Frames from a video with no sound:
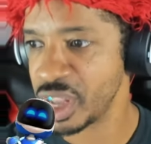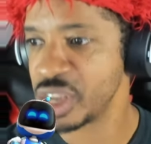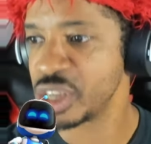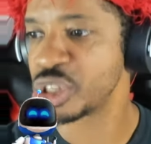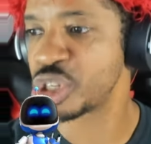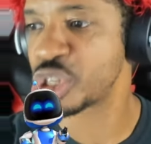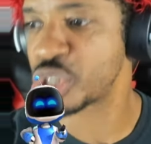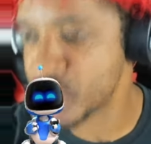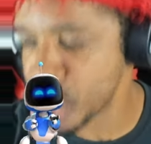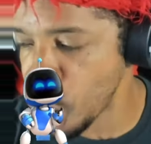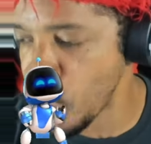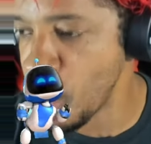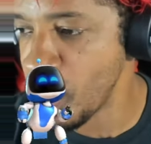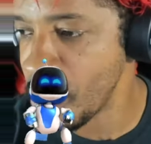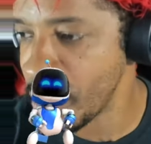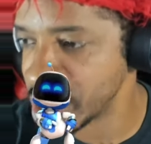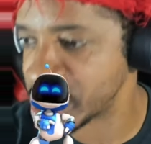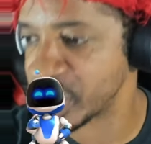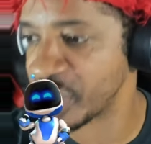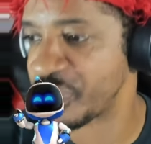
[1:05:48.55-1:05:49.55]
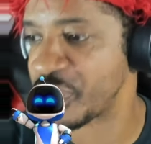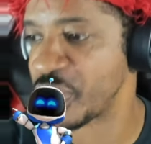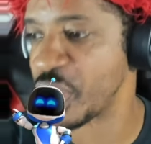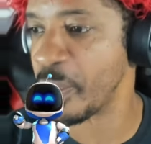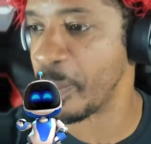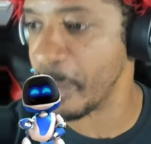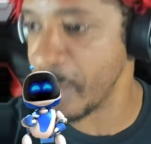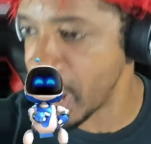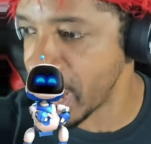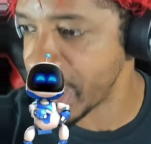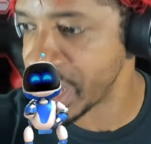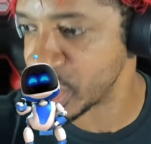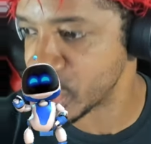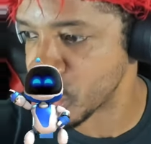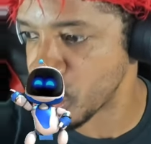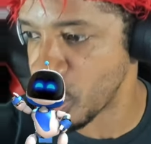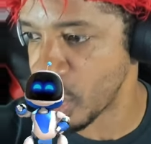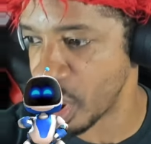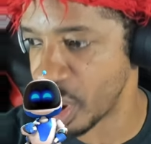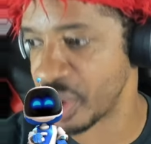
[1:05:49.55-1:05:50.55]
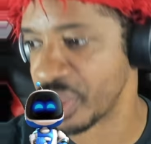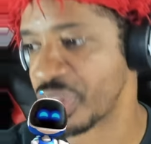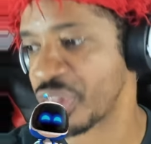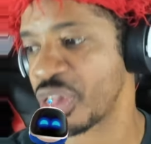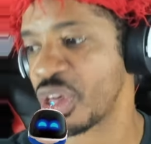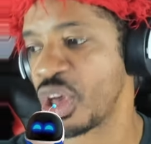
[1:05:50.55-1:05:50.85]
So much of your money's worth